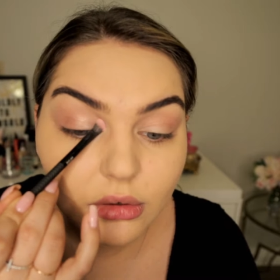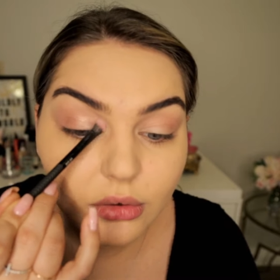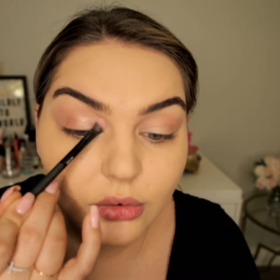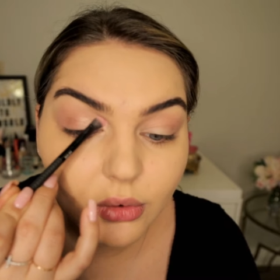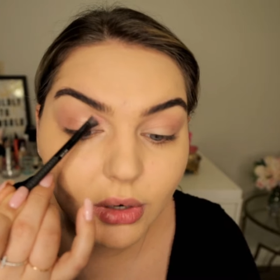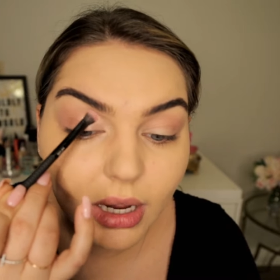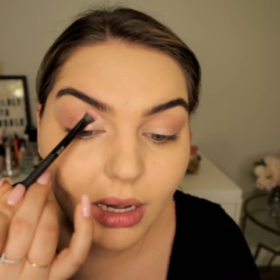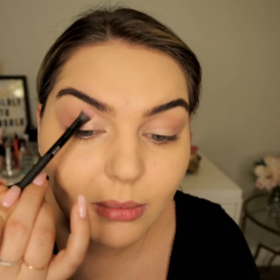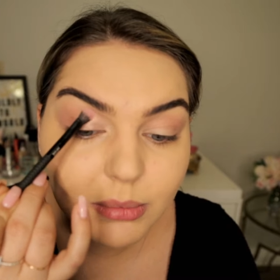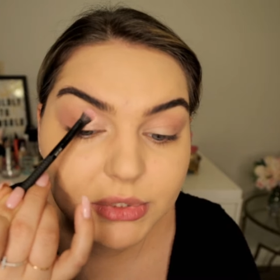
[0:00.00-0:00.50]

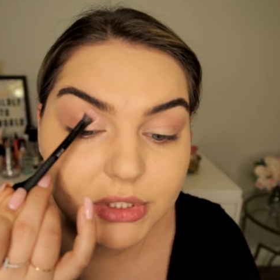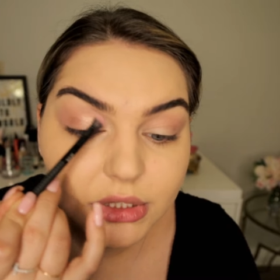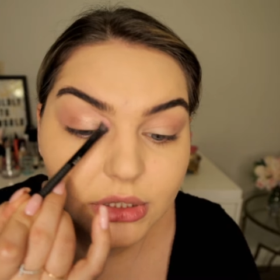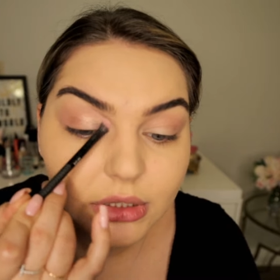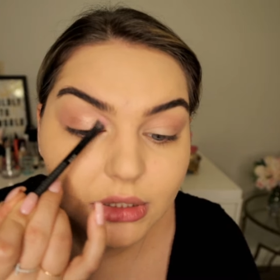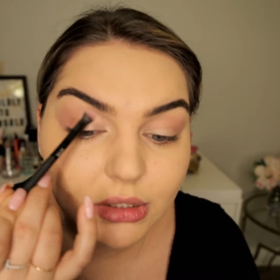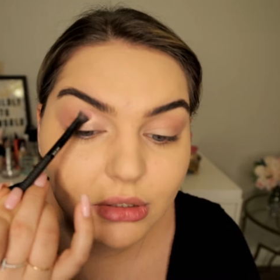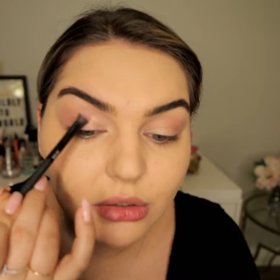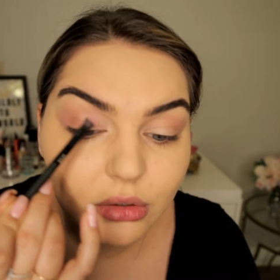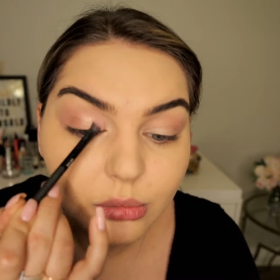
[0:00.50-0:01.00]
grabs a
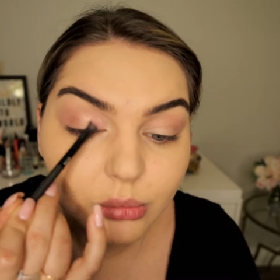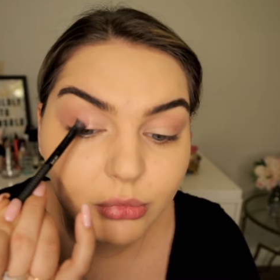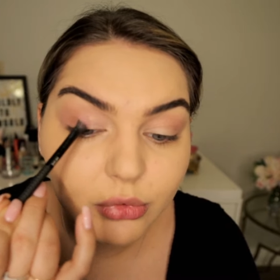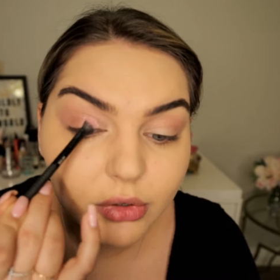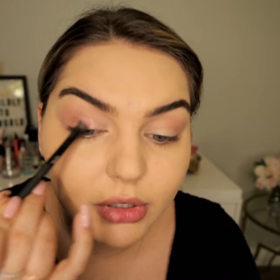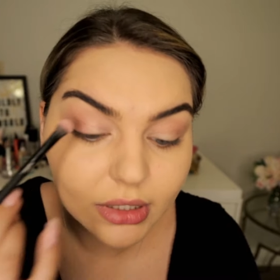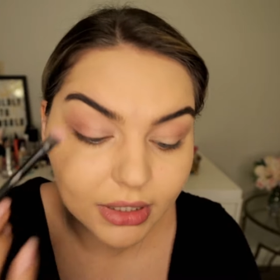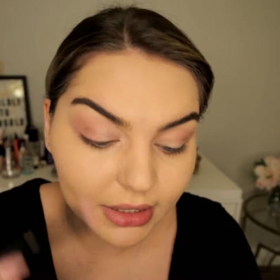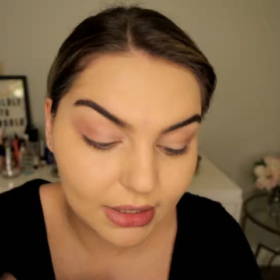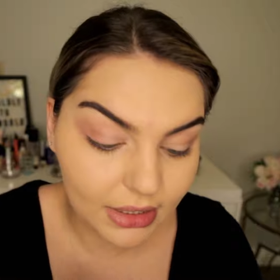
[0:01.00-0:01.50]
little
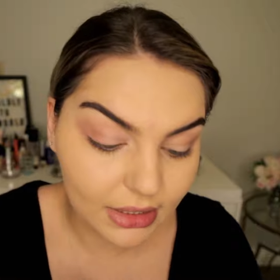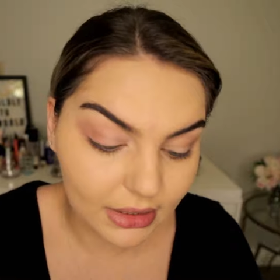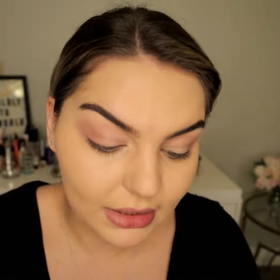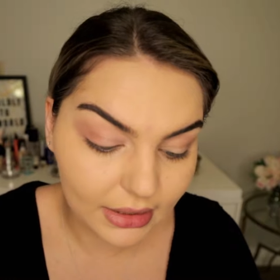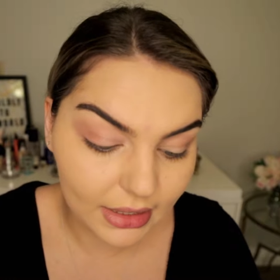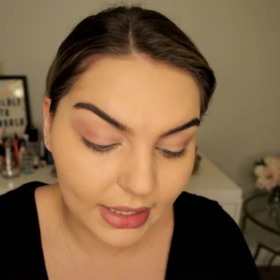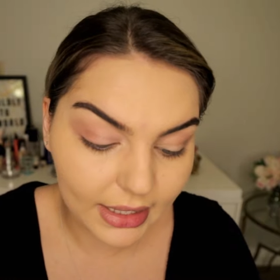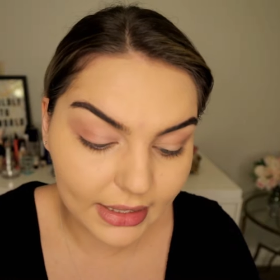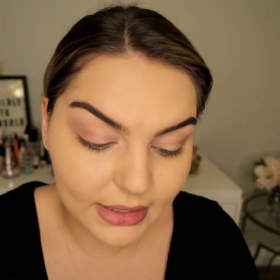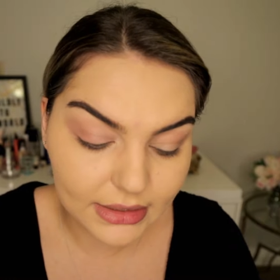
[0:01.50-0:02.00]
more like a
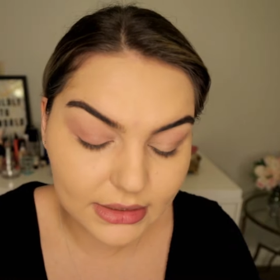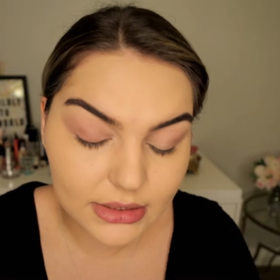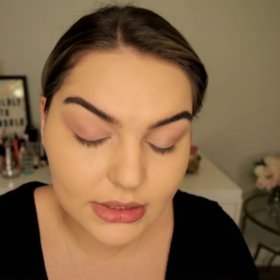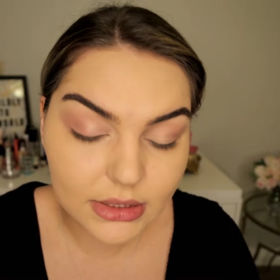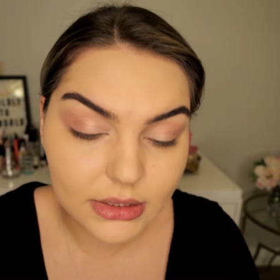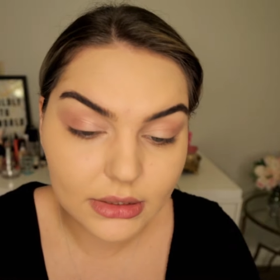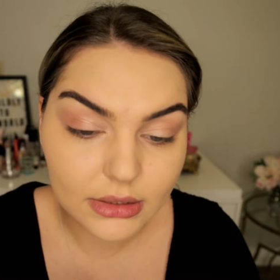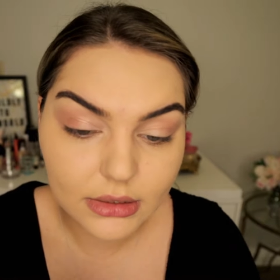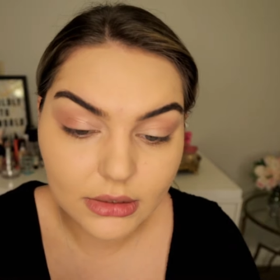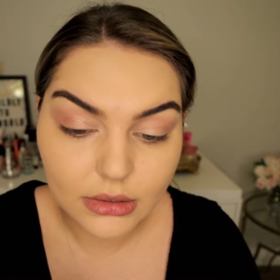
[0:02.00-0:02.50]
light
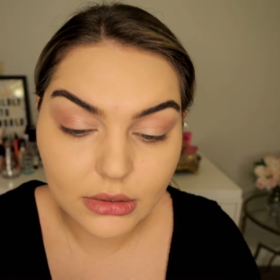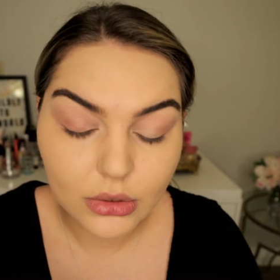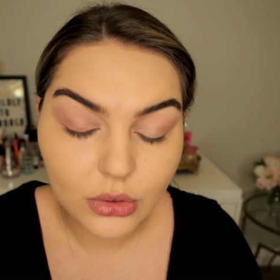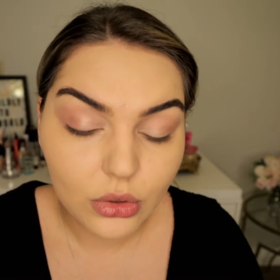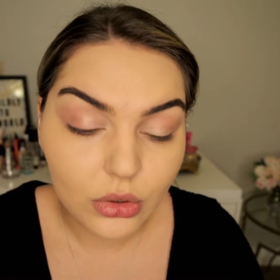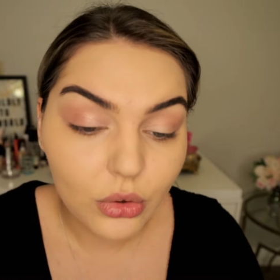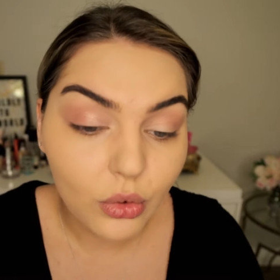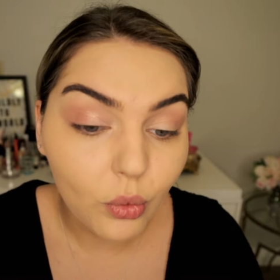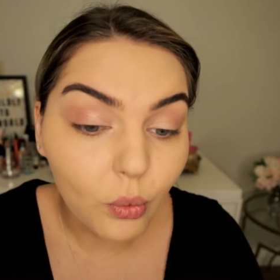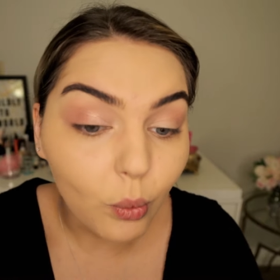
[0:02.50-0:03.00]

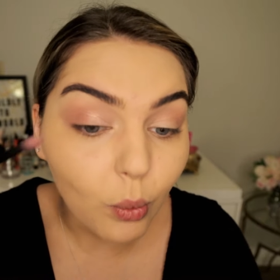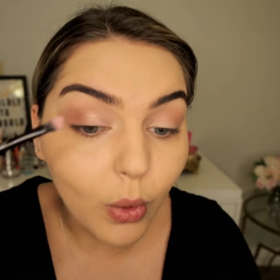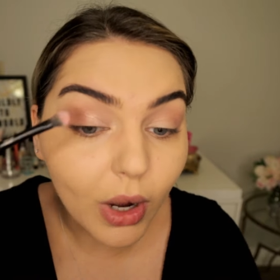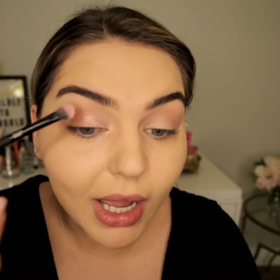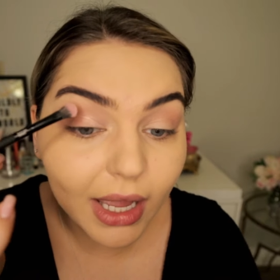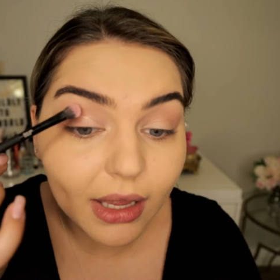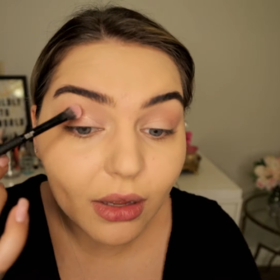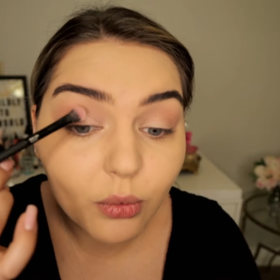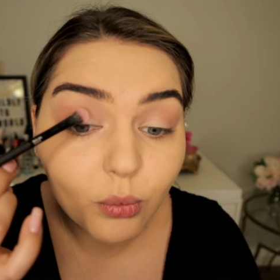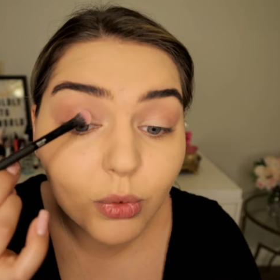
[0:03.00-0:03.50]

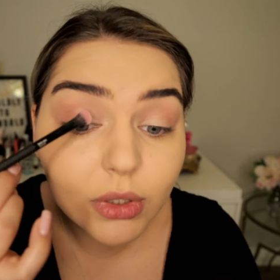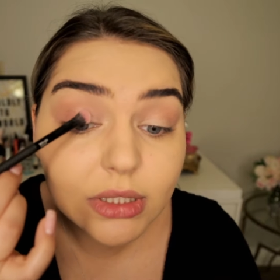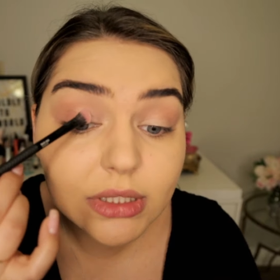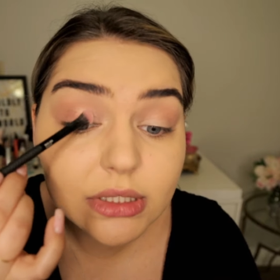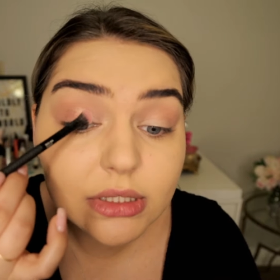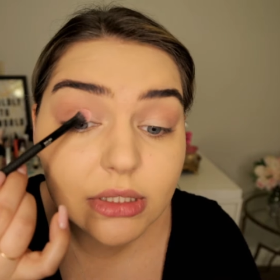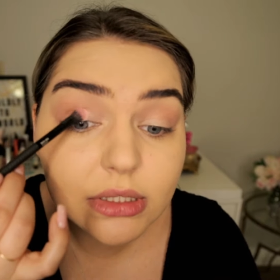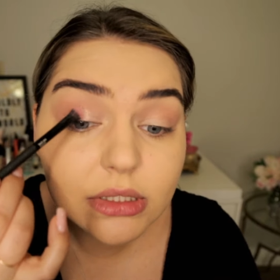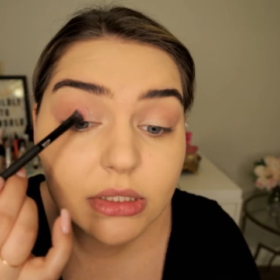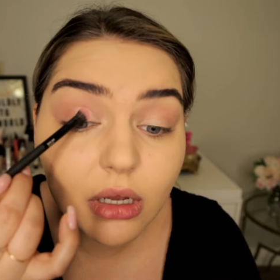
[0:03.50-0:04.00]
white
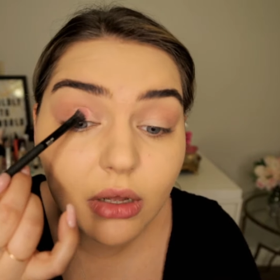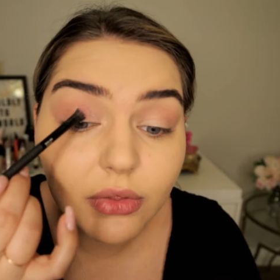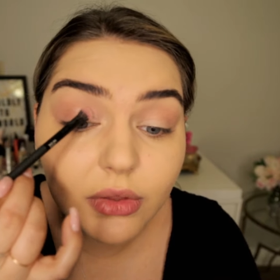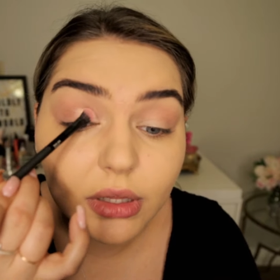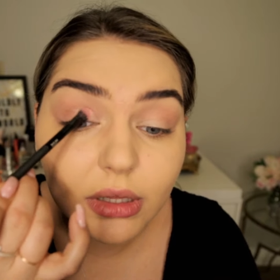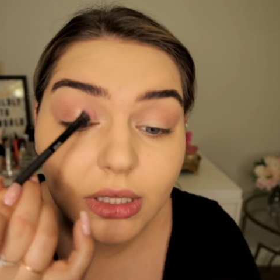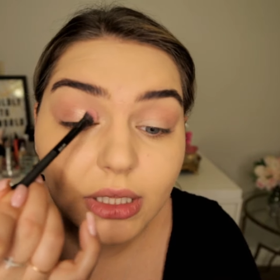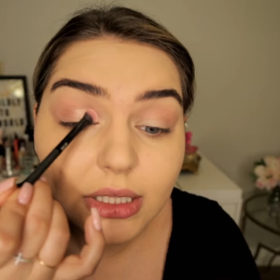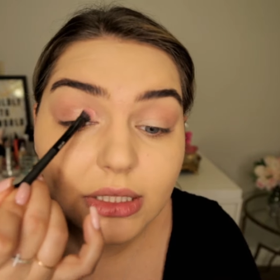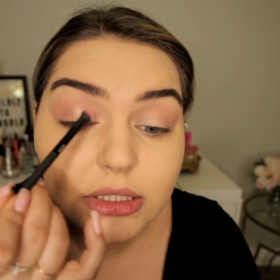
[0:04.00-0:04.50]
once it's on the
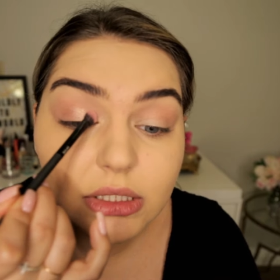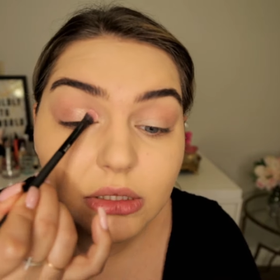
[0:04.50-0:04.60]
lids.